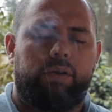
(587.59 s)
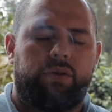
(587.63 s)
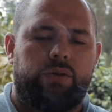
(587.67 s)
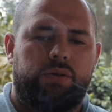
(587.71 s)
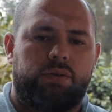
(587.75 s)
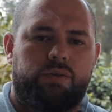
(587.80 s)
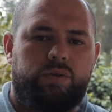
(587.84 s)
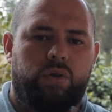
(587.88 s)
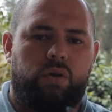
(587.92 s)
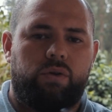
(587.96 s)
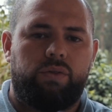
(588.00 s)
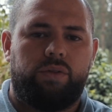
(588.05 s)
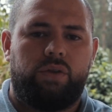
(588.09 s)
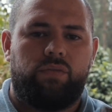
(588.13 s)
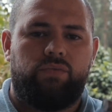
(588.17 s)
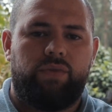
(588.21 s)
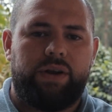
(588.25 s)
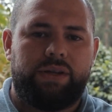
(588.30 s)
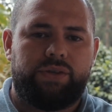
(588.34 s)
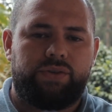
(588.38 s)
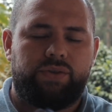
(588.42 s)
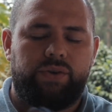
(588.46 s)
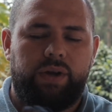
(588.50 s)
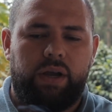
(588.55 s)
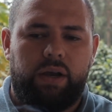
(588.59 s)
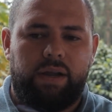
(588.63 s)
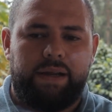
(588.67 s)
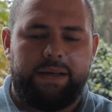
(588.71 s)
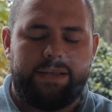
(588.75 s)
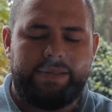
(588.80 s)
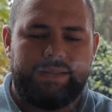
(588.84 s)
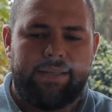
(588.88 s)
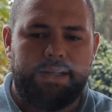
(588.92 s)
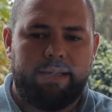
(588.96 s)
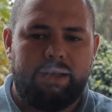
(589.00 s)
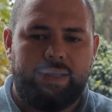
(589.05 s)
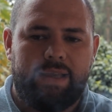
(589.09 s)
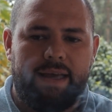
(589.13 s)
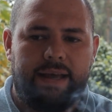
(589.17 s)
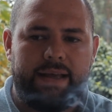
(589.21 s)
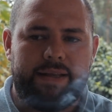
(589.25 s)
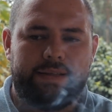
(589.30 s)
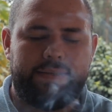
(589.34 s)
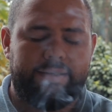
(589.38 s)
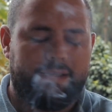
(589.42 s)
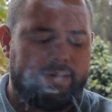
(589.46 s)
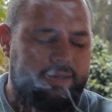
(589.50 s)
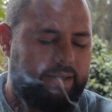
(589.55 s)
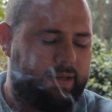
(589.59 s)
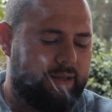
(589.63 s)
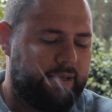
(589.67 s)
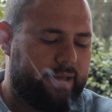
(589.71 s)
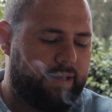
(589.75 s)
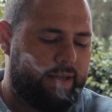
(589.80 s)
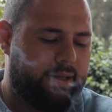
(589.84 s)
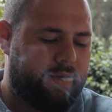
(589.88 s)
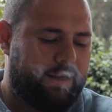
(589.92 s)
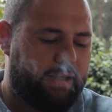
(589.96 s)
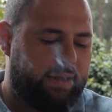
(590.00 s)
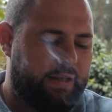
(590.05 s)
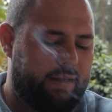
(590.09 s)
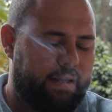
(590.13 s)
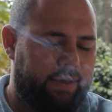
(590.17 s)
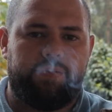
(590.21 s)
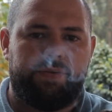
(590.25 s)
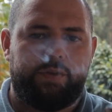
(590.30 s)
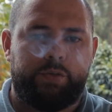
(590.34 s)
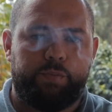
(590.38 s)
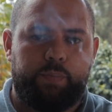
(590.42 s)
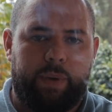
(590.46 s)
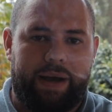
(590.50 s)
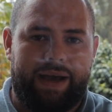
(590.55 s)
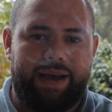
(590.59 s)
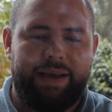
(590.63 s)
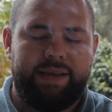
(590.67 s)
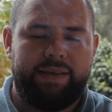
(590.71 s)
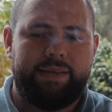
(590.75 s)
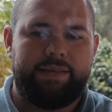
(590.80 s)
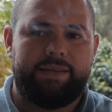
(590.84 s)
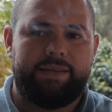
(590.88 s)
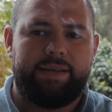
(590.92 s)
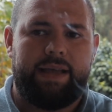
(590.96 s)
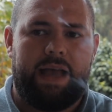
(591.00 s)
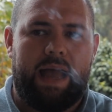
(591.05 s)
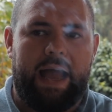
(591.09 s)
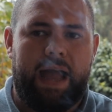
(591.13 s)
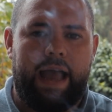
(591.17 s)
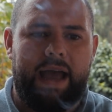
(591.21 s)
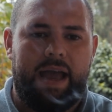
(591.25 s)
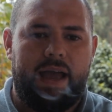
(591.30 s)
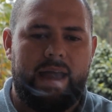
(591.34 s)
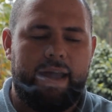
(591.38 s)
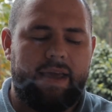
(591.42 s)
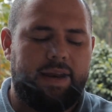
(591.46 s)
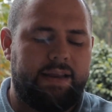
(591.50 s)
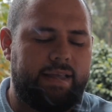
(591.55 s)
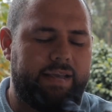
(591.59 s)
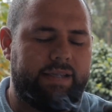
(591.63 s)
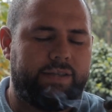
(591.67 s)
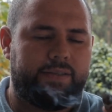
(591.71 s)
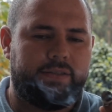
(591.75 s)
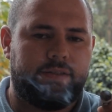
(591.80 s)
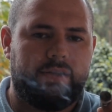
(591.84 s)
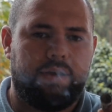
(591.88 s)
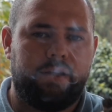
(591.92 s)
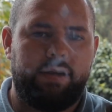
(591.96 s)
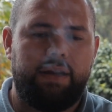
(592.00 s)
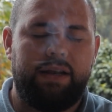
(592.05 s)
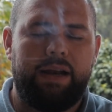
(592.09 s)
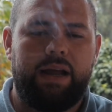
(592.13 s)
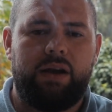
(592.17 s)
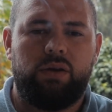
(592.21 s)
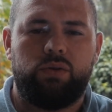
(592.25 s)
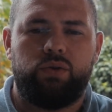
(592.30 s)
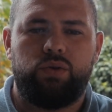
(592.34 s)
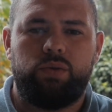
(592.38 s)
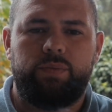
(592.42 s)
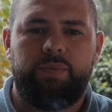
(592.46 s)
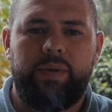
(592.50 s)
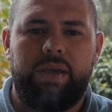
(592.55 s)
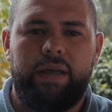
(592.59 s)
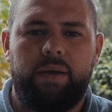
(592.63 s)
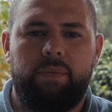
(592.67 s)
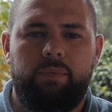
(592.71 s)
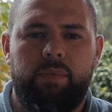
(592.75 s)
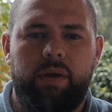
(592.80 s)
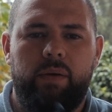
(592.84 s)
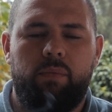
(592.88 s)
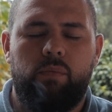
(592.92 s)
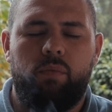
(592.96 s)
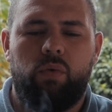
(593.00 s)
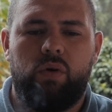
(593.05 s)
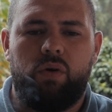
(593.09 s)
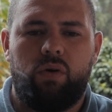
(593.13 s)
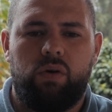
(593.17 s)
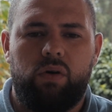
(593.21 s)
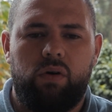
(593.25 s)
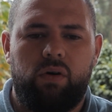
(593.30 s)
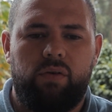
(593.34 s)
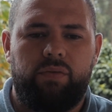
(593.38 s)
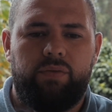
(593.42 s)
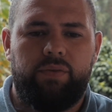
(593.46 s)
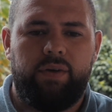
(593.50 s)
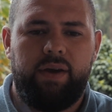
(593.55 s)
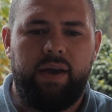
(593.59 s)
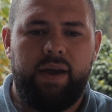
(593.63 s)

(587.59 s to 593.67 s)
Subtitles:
So on the retrohale, I still get spice, and it's turning out to be a bit more of